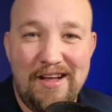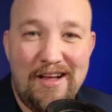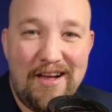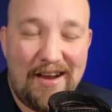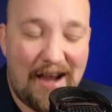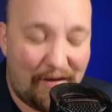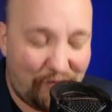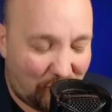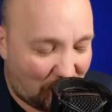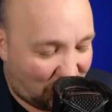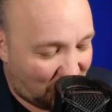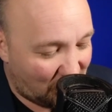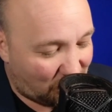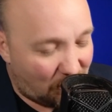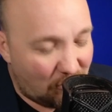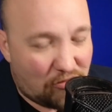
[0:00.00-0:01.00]
I have to
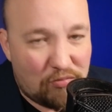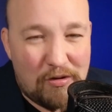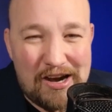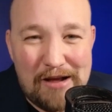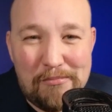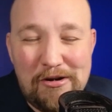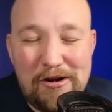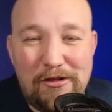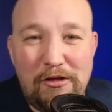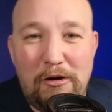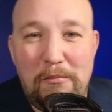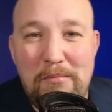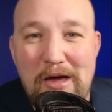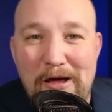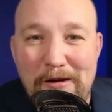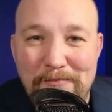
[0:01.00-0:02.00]
suck this one in a little
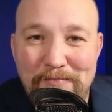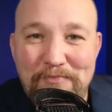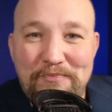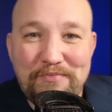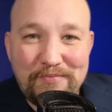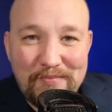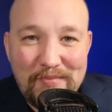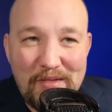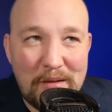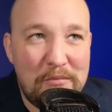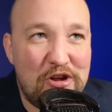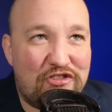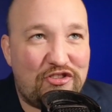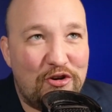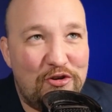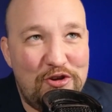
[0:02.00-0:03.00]
bit. I'm going to
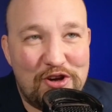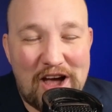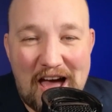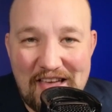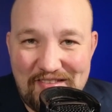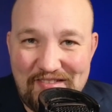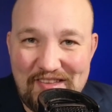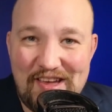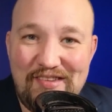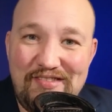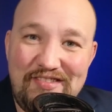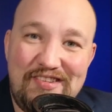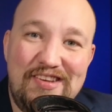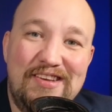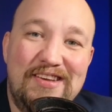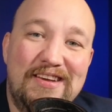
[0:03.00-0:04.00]
show you guys this.